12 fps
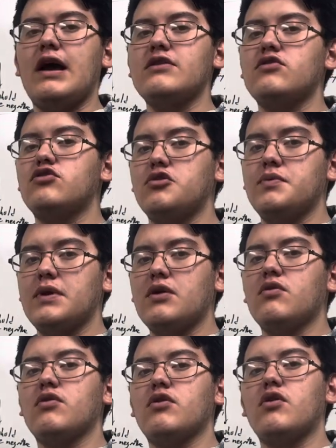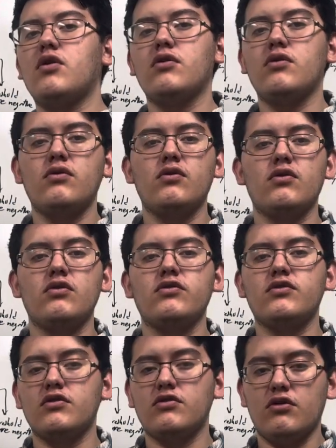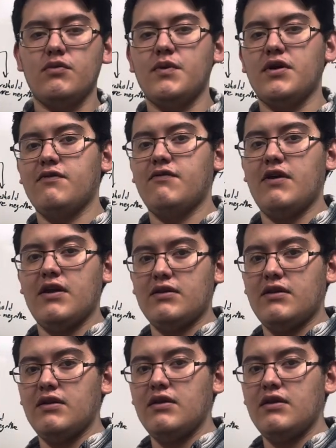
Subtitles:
inotropic or lusitropy effect.